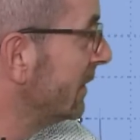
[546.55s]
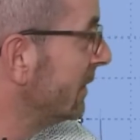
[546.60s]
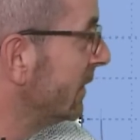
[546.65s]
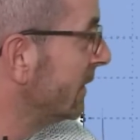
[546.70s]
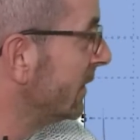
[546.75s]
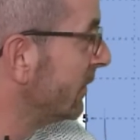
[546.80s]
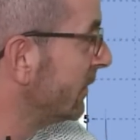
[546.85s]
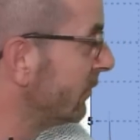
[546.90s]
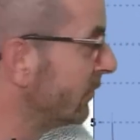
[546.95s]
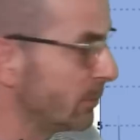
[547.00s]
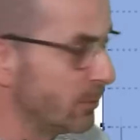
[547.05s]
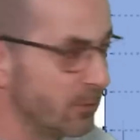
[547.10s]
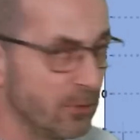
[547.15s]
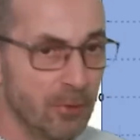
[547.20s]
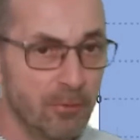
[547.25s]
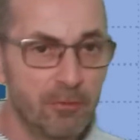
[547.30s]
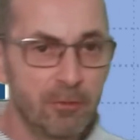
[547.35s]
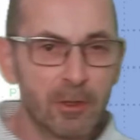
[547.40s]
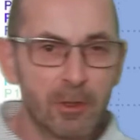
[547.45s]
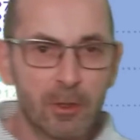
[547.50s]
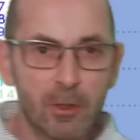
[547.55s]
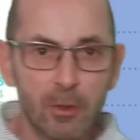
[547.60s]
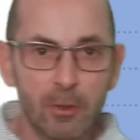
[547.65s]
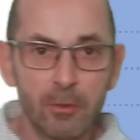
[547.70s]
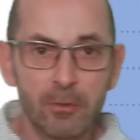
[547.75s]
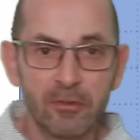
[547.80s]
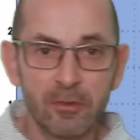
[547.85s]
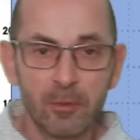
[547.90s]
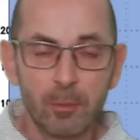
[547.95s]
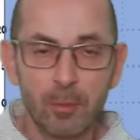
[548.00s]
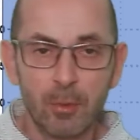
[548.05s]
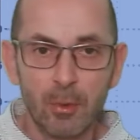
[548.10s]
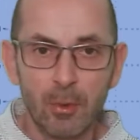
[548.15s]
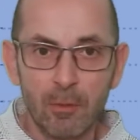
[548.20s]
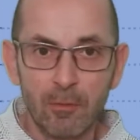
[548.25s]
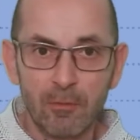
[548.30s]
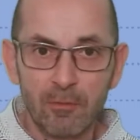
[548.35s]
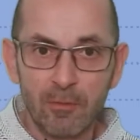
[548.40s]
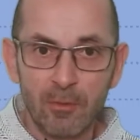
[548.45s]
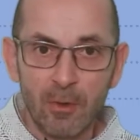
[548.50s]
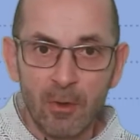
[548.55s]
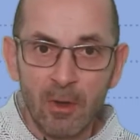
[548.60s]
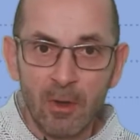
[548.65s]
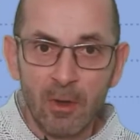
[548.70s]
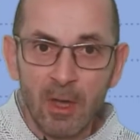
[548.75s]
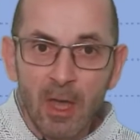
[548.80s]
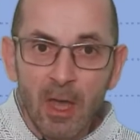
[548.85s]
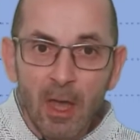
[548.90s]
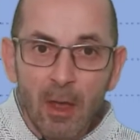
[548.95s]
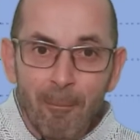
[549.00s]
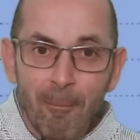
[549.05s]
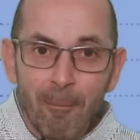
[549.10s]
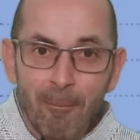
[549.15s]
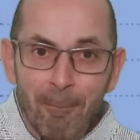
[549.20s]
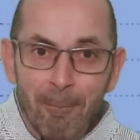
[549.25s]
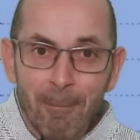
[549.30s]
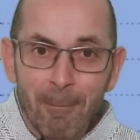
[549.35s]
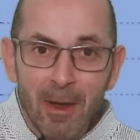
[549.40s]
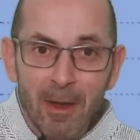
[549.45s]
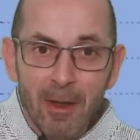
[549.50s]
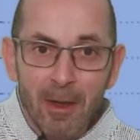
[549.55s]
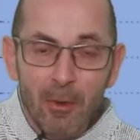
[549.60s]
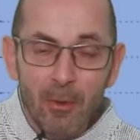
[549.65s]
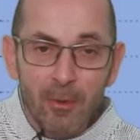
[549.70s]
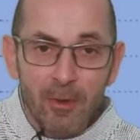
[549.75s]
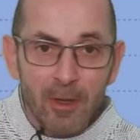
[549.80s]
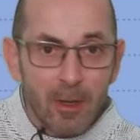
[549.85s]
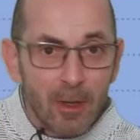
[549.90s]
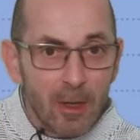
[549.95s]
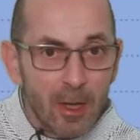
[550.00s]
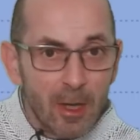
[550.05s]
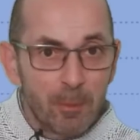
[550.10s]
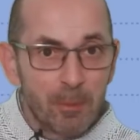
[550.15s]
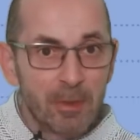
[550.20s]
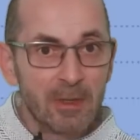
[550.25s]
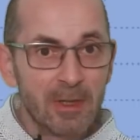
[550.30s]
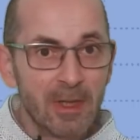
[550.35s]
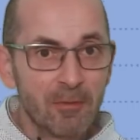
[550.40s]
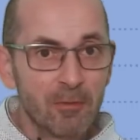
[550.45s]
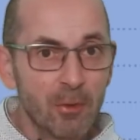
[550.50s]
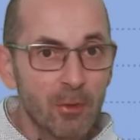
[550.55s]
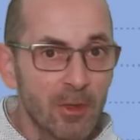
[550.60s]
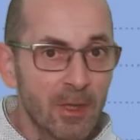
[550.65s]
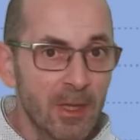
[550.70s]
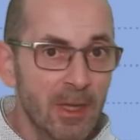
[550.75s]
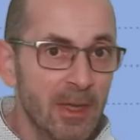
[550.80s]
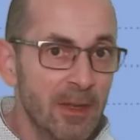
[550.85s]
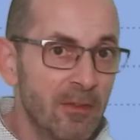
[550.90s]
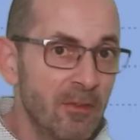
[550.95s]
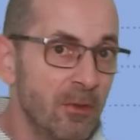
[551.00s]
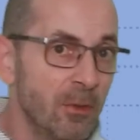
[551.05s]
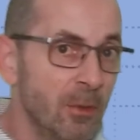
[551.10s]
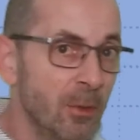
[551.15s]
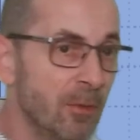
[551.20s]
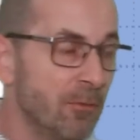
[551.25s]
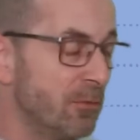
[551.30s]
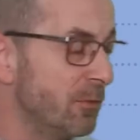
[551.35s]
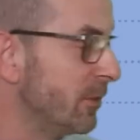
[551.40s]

line. So it's offering good support for milder upper level air to have